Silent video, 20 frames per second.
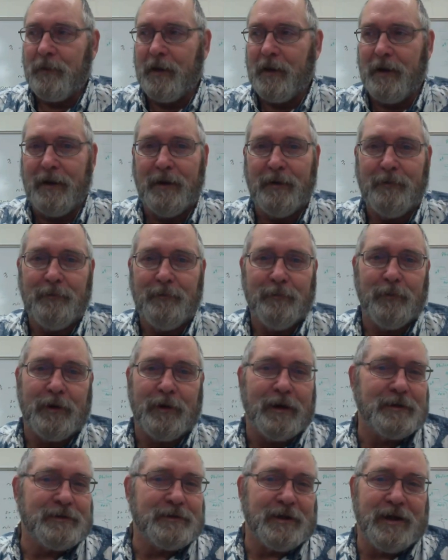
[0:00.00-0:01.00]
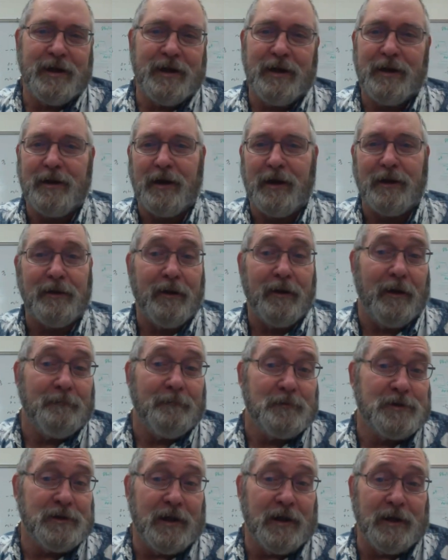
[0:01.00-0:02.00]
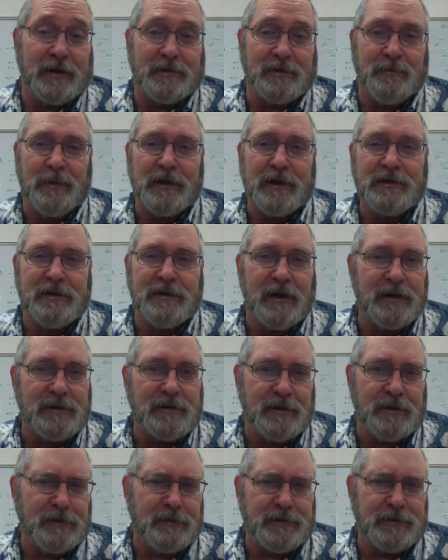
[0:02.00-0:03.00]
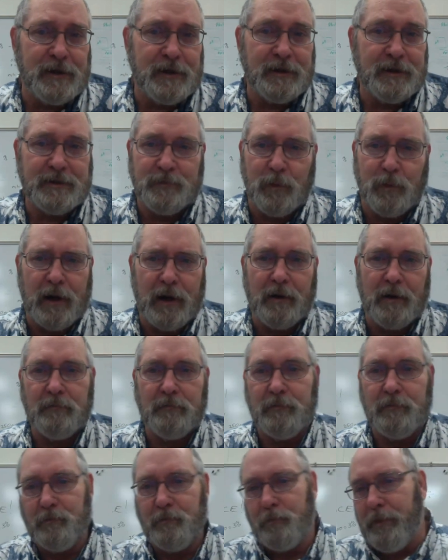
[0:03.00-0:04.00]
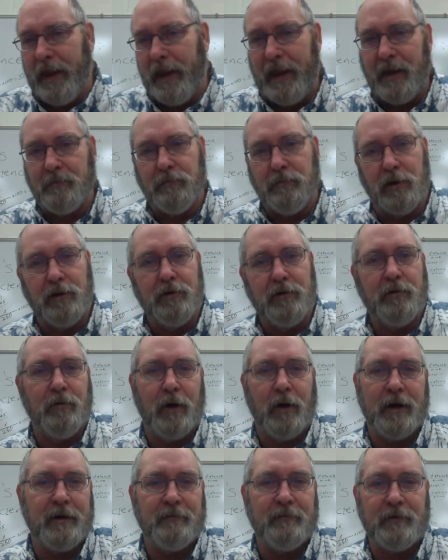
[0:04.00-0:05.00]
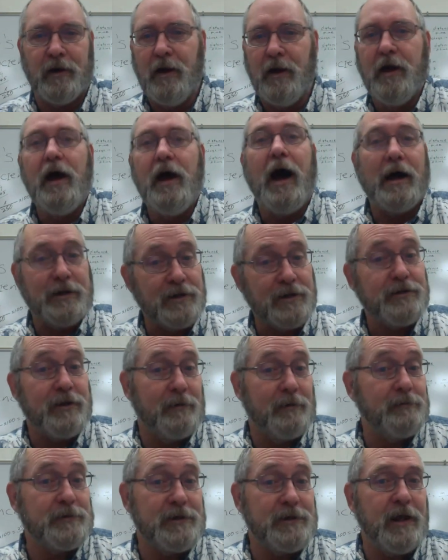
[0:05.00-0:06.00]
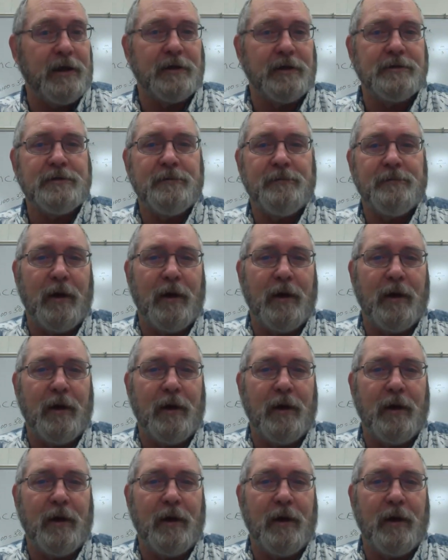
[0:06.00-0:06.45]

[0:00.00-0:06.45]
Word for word: Uh, when I was a kid, I loved snakes, big snakes, little snakes, brown, pink, blue, whatever. I just loved snakes.